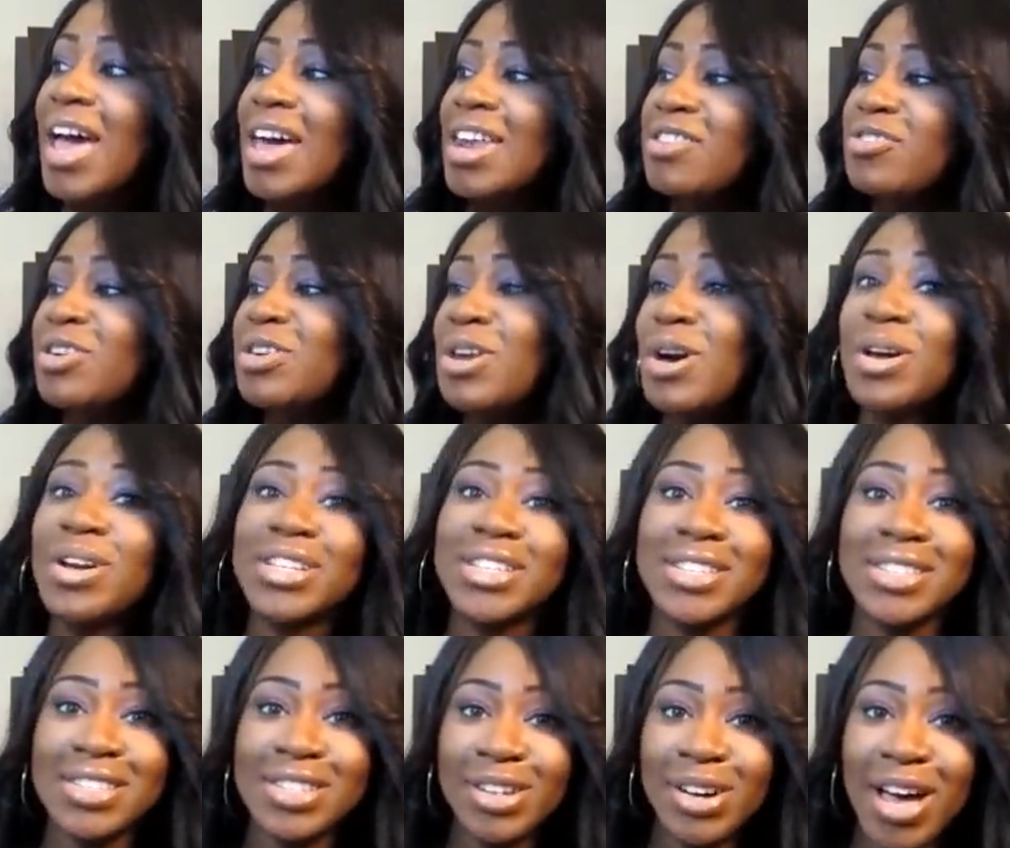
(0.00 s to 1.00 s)
And if you notice,
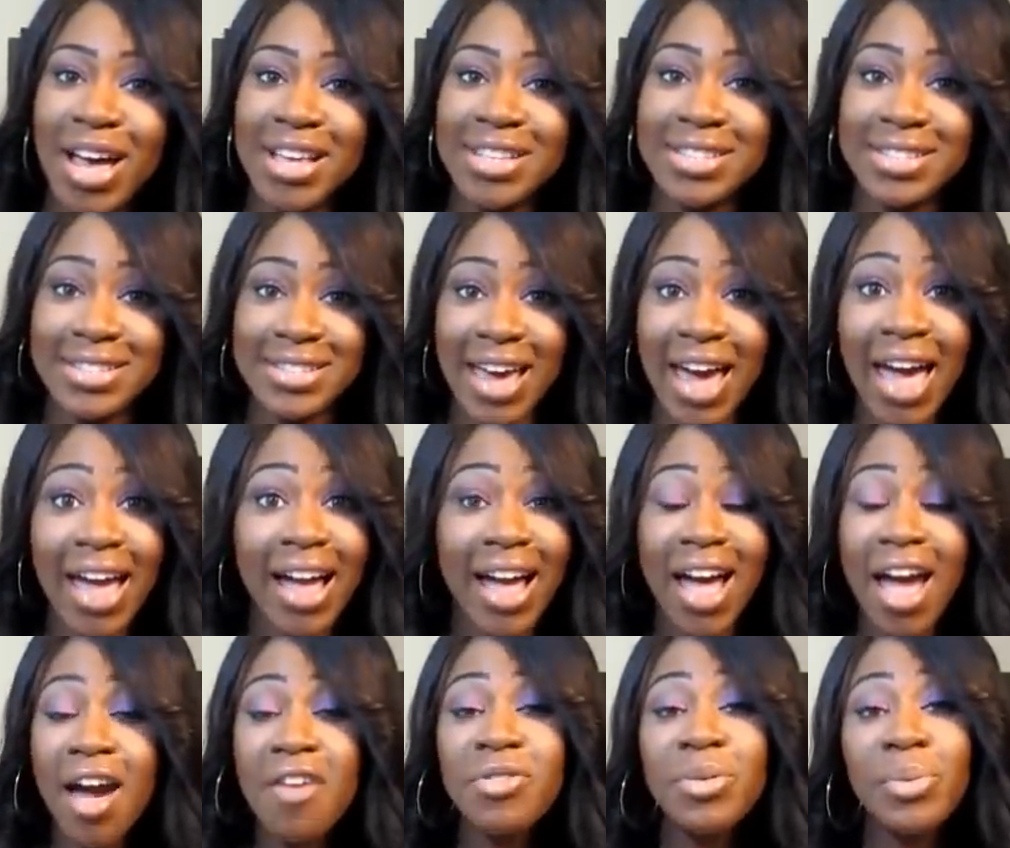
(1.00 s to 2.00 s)
it still has the tag. I
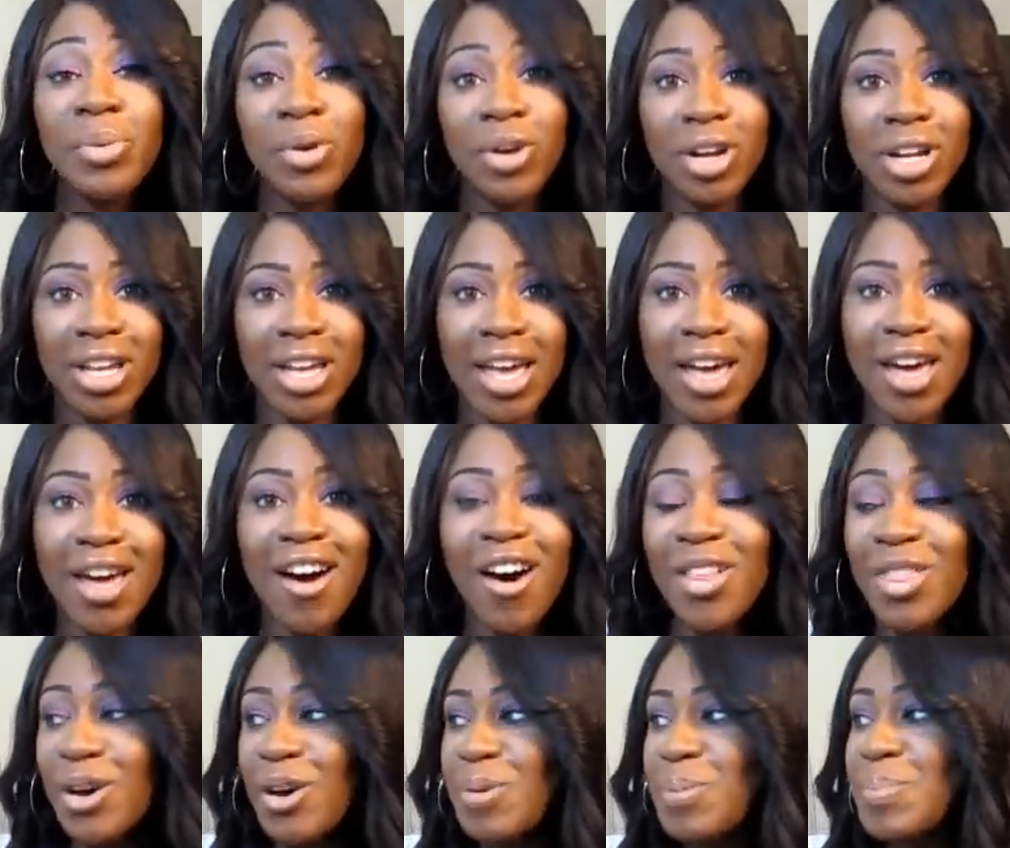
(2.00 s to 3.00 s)
haven't worn it yet,
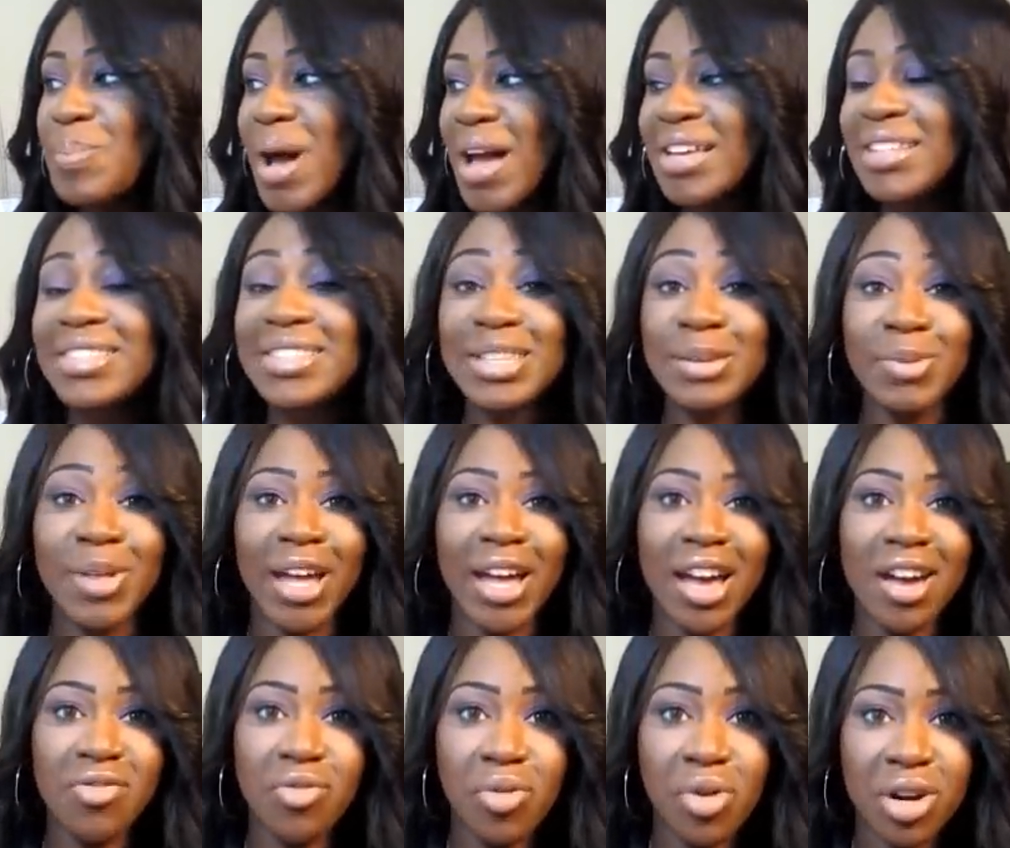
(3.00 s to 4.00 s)
although it might seem like
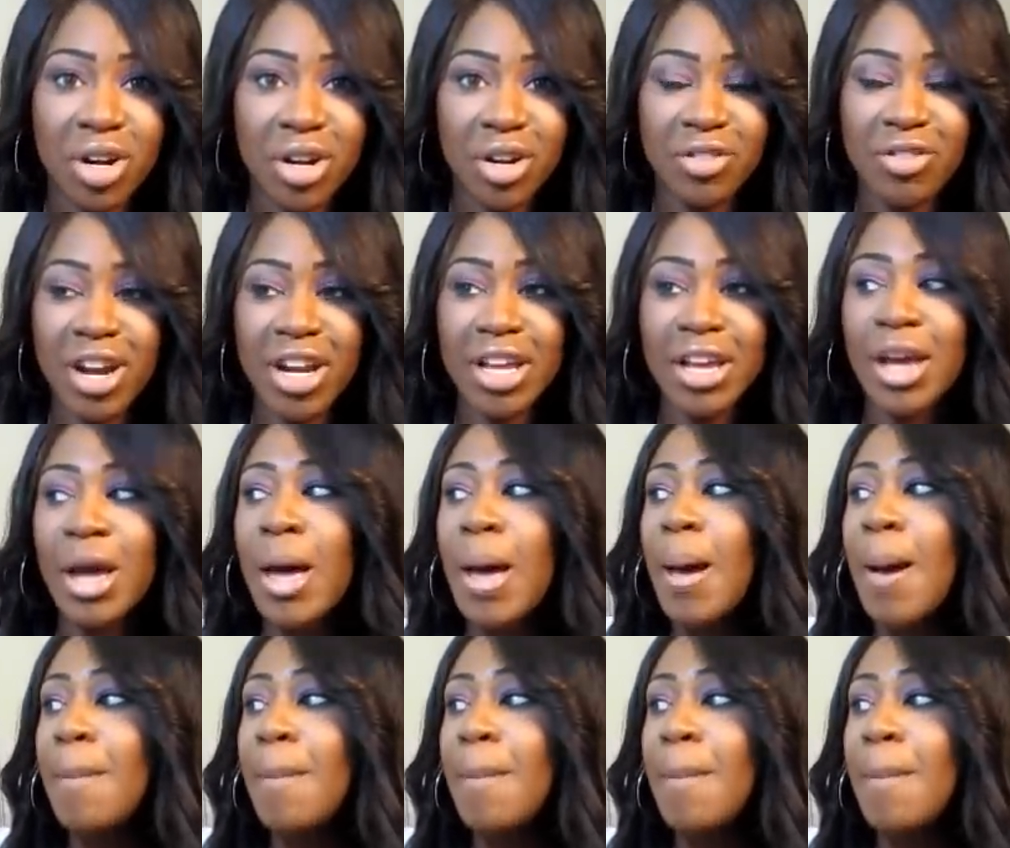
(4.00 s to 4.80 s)
I've worn it already,